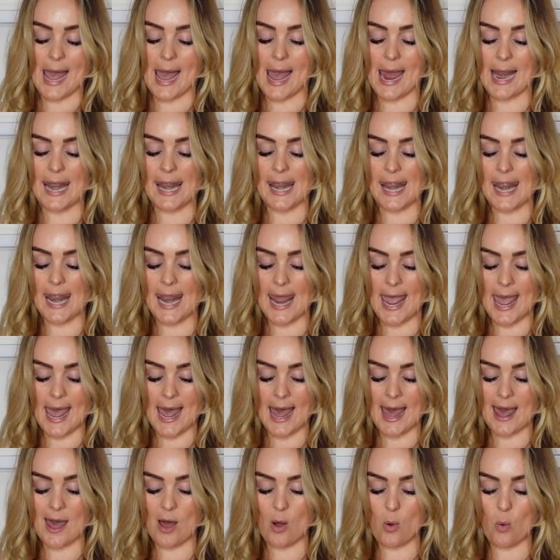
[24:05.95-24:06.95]
and
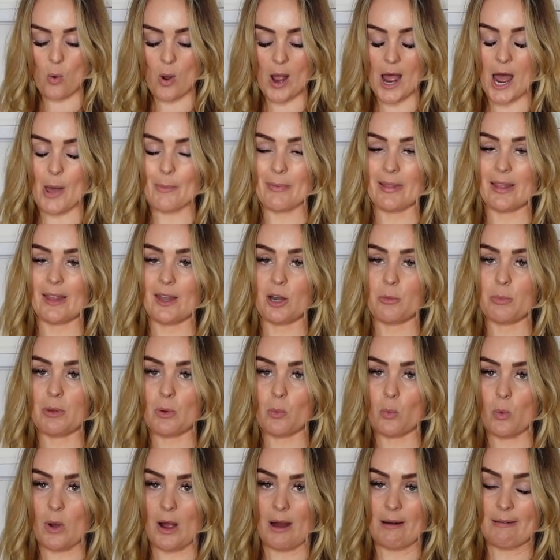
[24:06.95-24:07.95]
now I'm a little
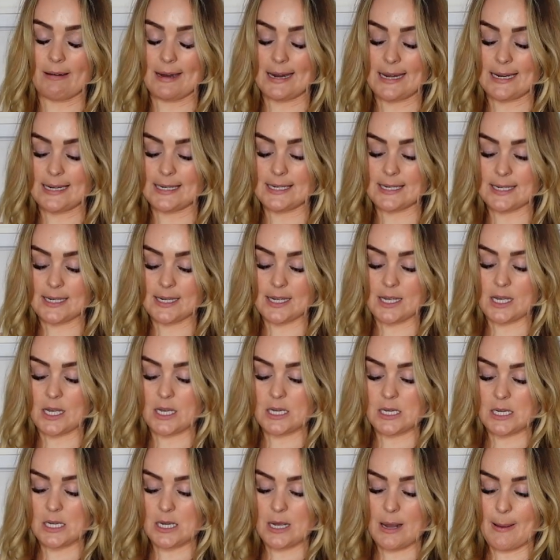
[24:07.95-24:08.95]
bit worried.
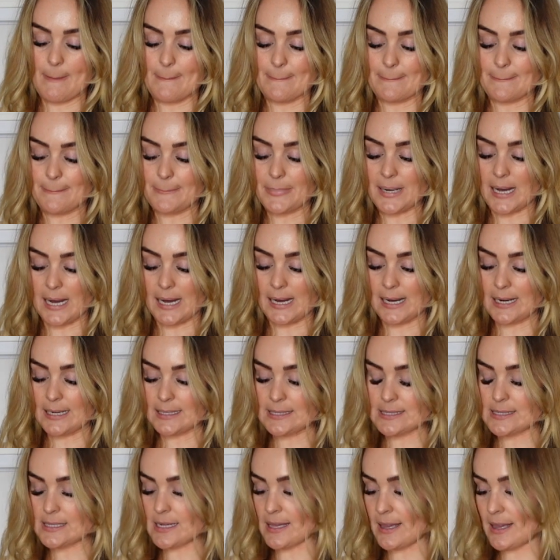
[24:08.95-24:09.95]

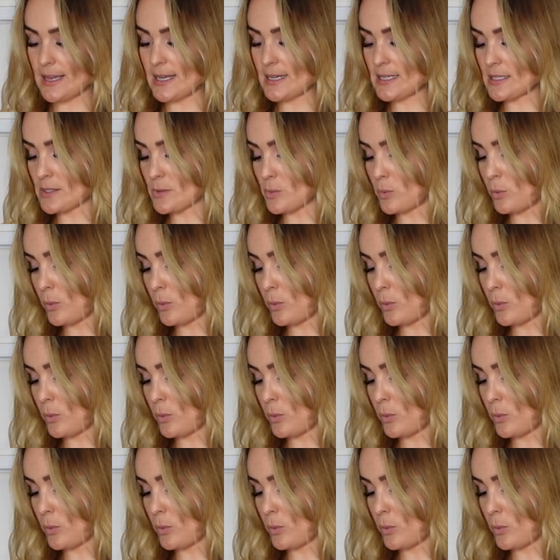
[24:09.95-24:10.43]
But this